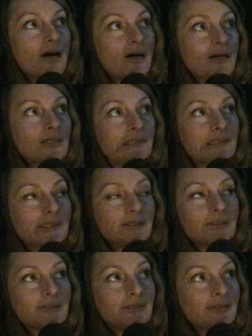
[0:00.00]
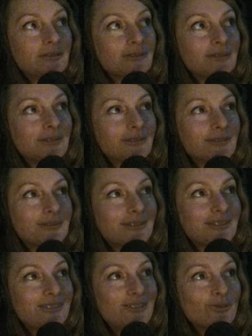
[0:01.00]
uh, i
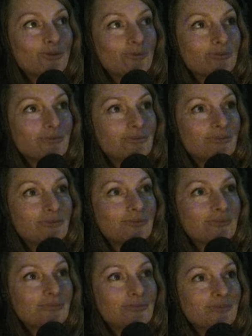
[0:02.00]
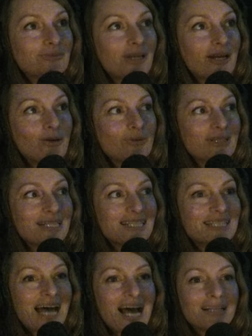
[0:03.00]
don't I don't
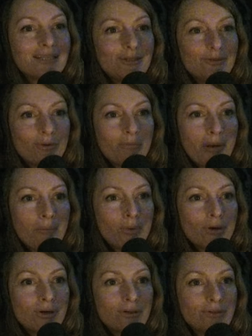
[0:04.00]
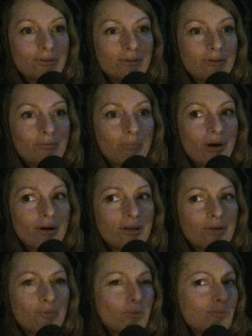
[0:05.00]
exactly remember,
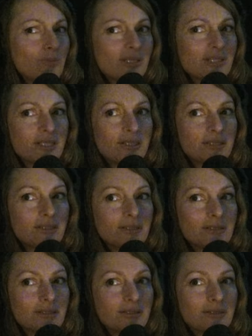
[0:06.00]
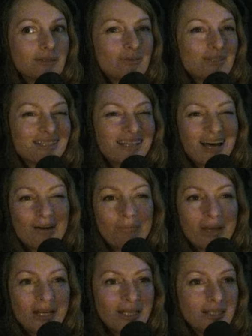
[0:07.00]
but it w- wasn't wasn't that
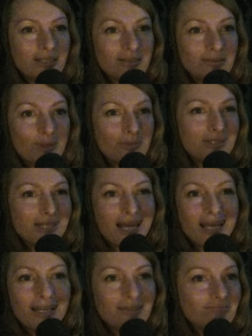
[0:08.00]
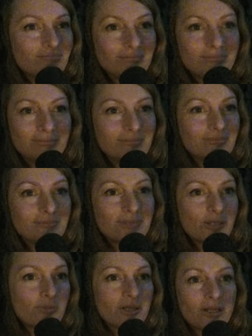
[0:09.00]
many, maybe 10, mm-hmm.
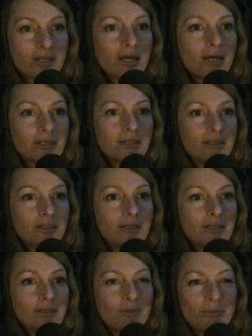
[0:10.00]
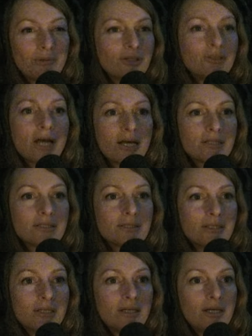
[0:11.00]
something like that, mm-hmm. maybe a little less.